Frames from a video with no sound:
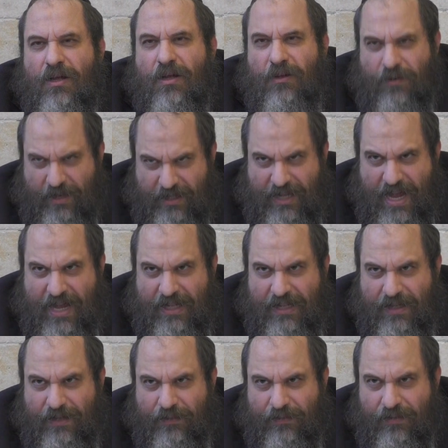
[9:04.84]
You
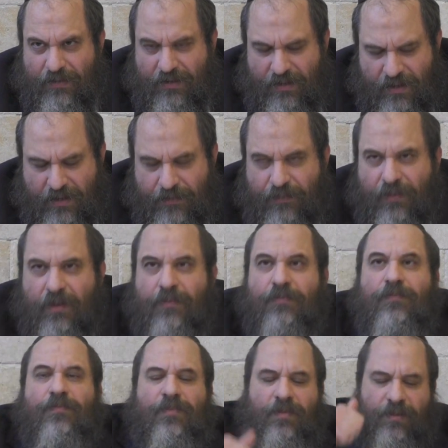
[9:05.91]
understand?
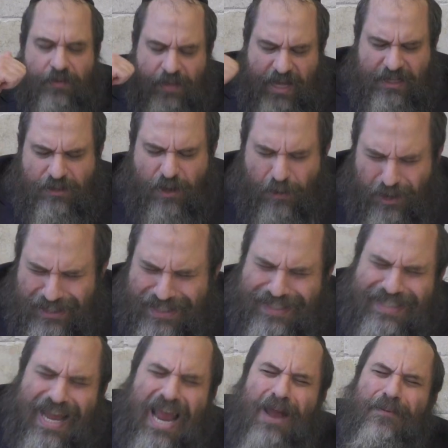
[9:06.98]
That's the way it works. The
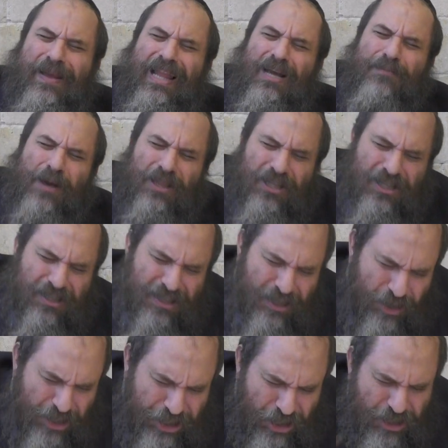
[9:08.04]
same way, like by the
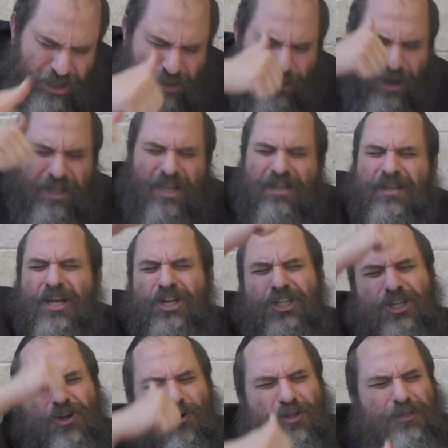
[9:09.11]
teacher and student. The
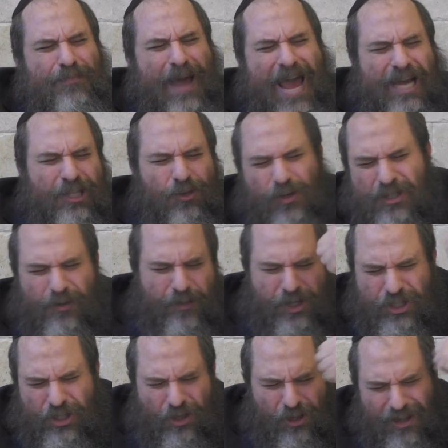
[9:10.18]
teacher goes back to his
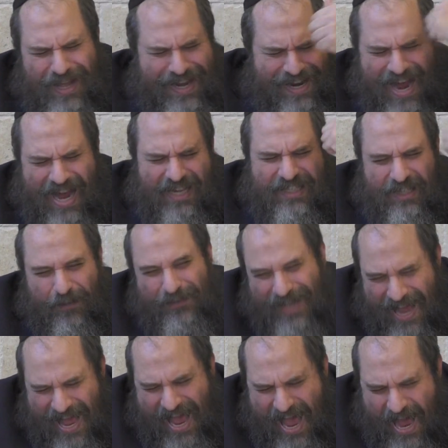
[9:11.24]
original concept
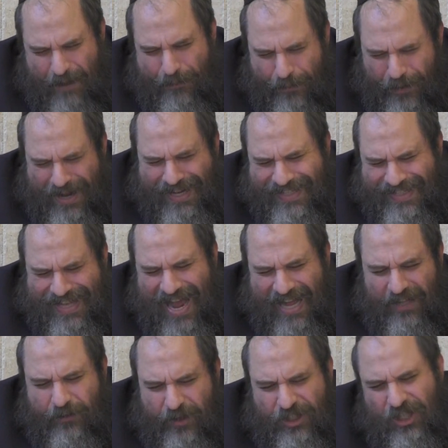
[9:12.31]
and brings
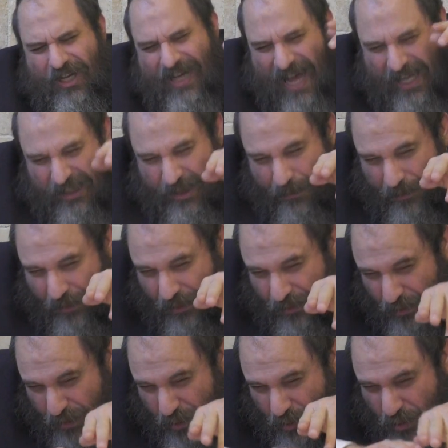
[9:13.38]
that original concept
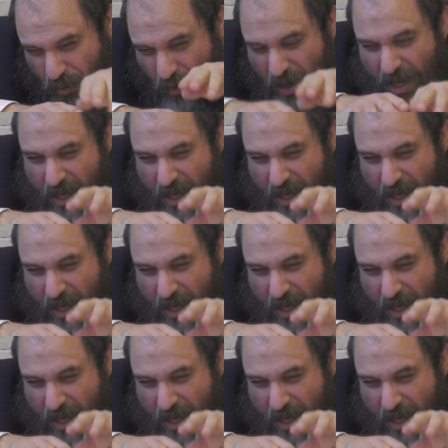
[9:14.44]
through